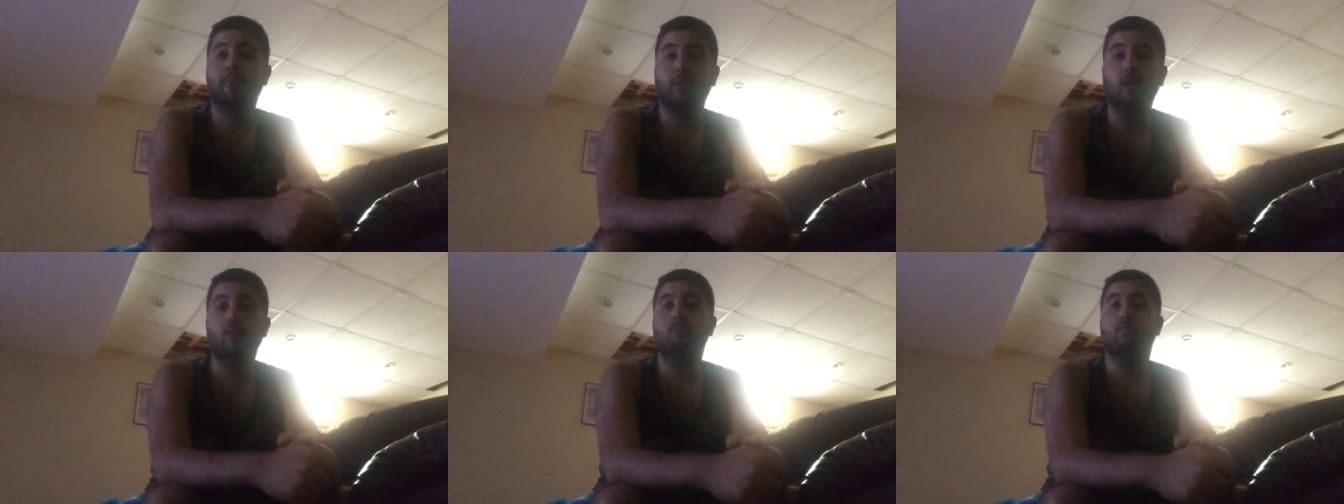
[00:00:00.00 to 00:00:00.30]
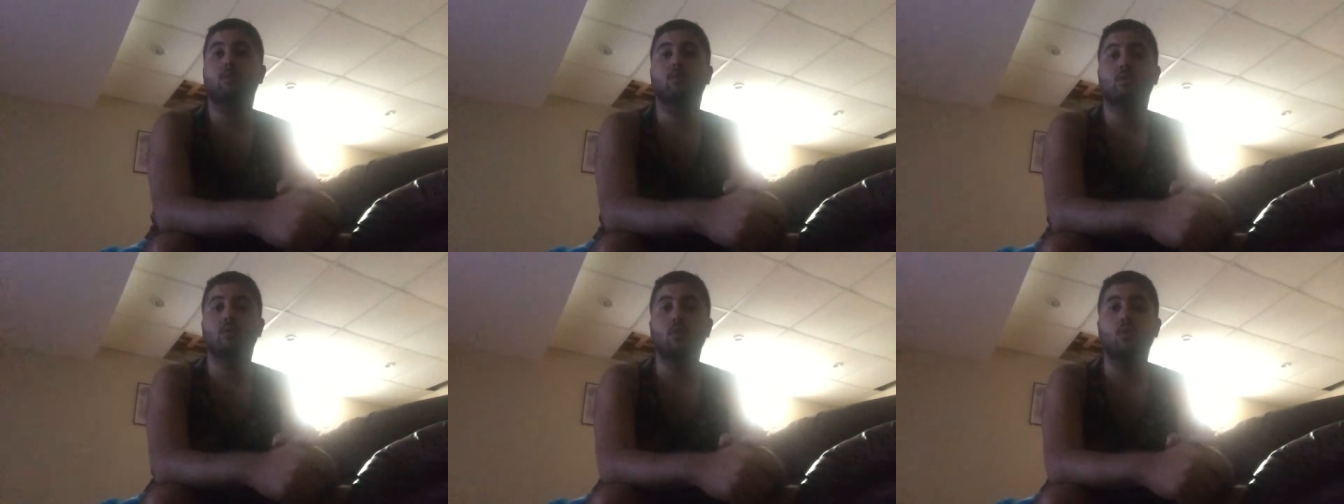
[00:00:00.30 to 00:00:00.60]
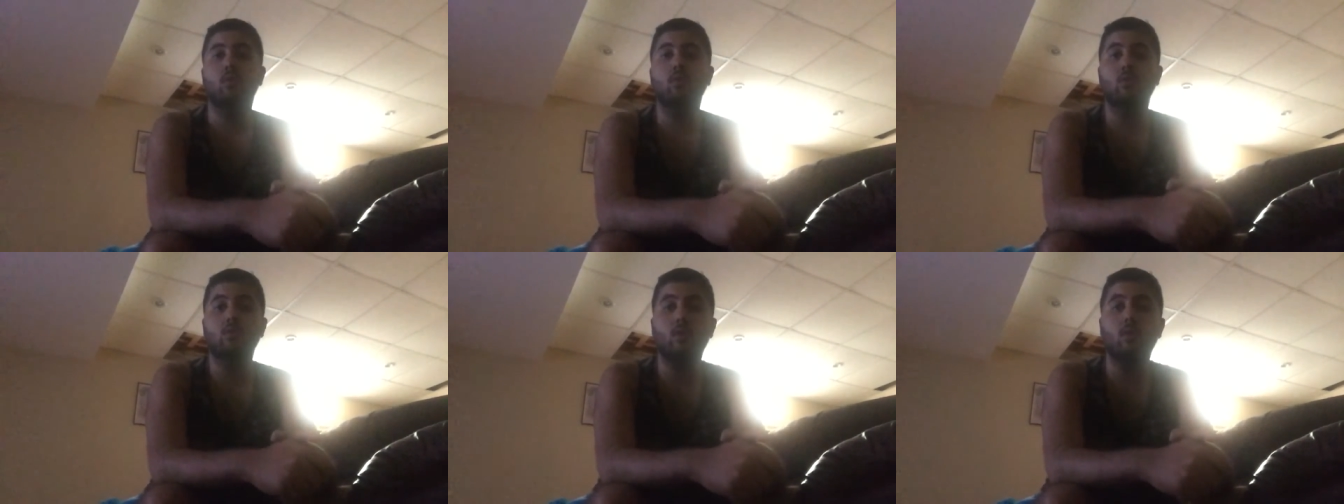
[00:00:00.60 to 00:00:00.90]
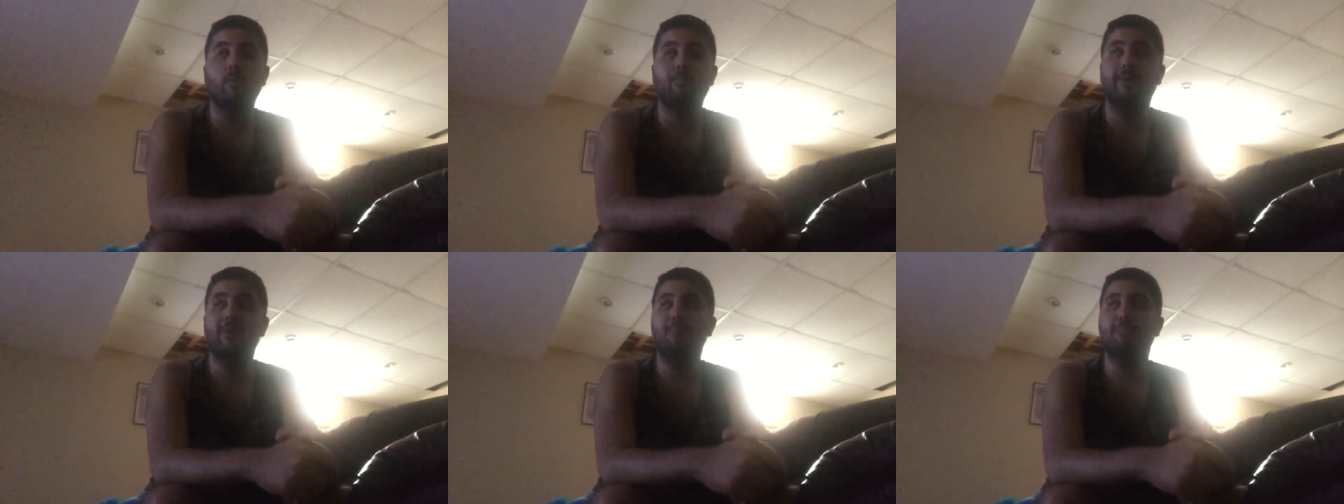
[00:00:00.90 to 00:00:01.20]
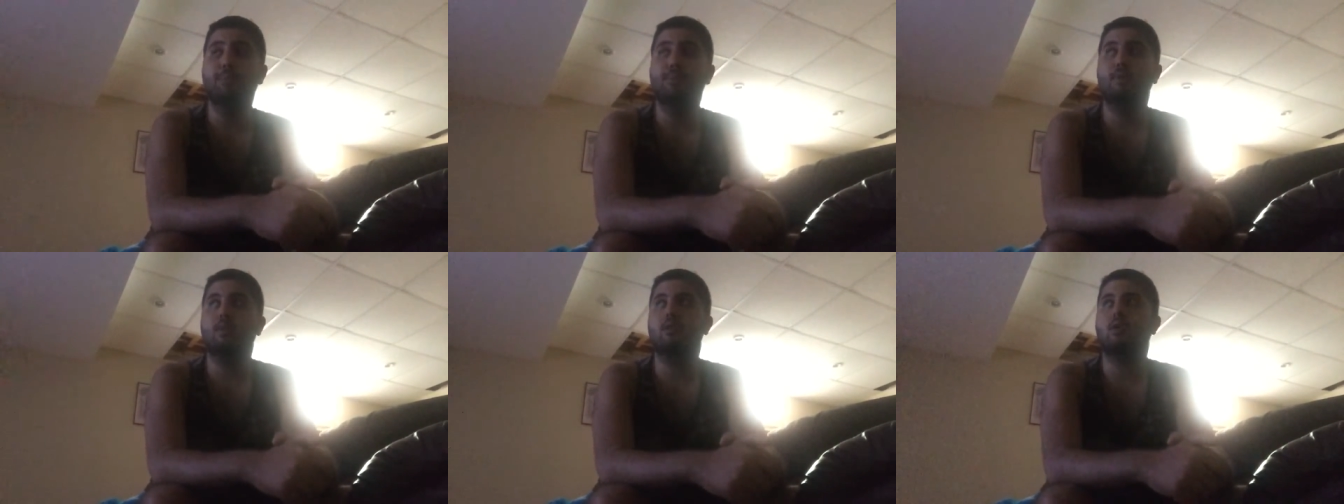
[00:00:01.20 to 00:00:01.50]
People don't know.
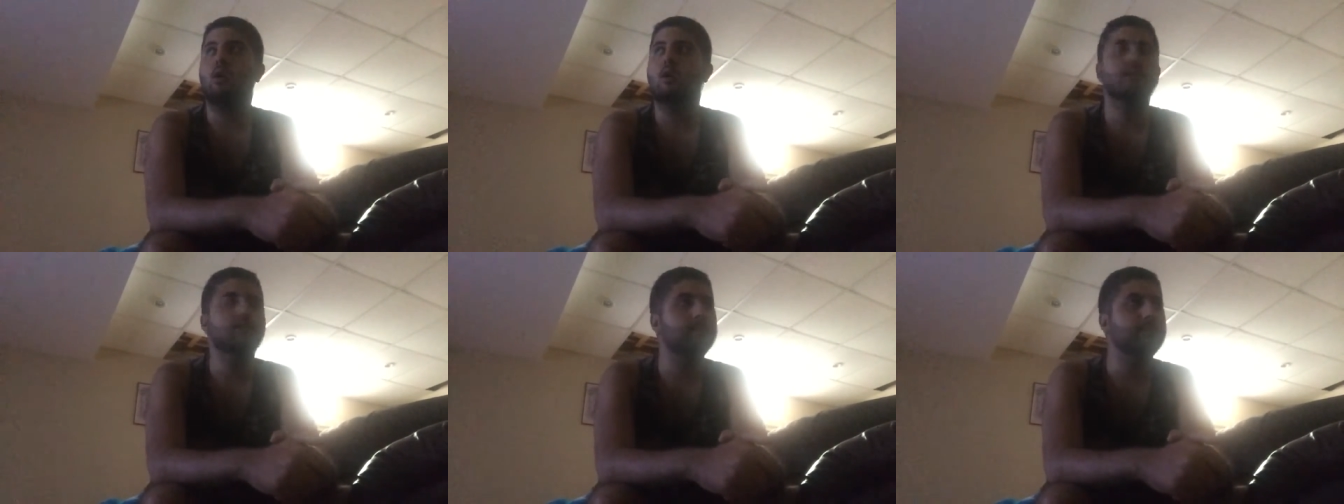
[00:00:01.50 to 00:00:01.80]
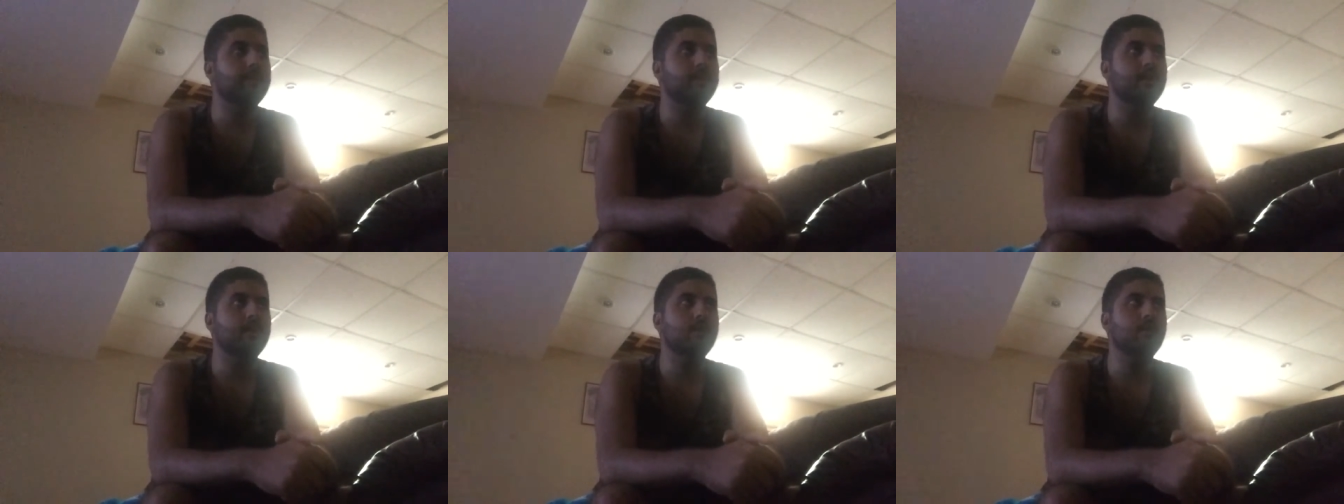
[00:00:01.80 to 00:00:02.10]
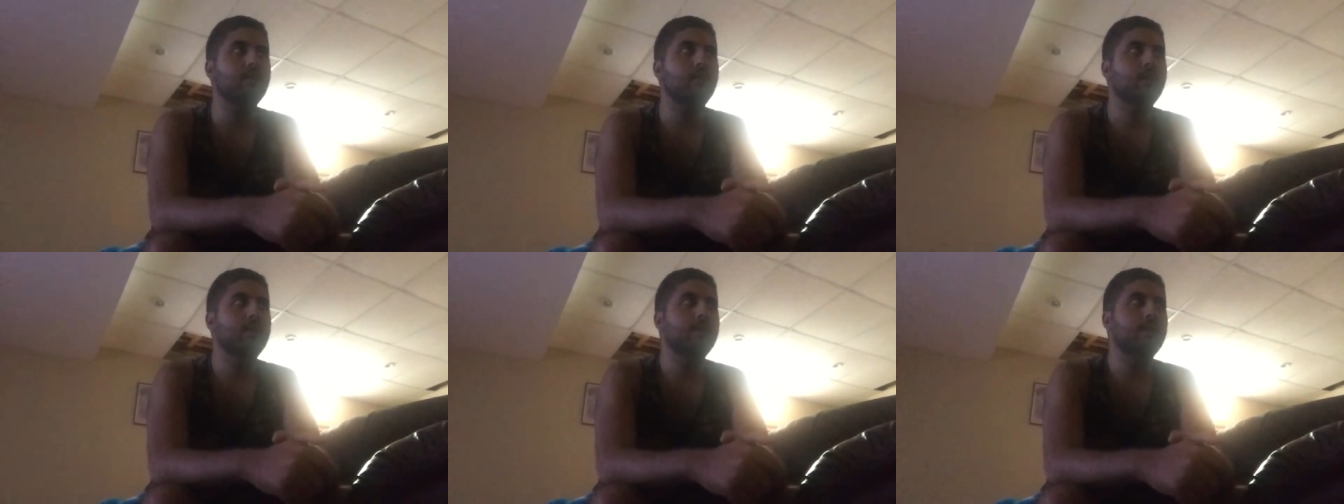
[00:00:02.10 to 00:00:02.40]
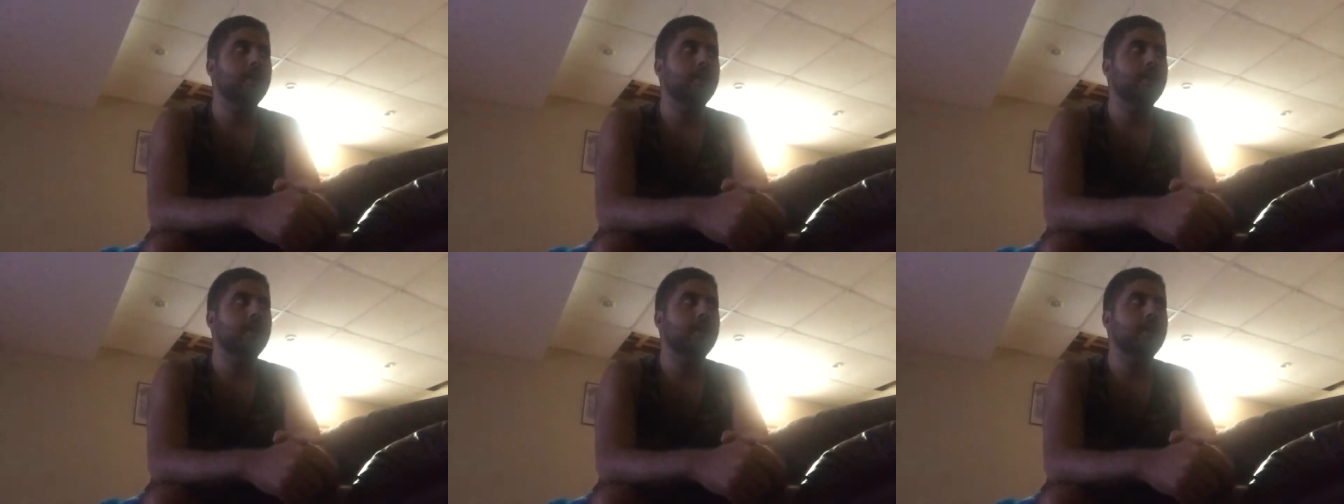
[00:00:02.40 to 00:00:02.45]
People call him out.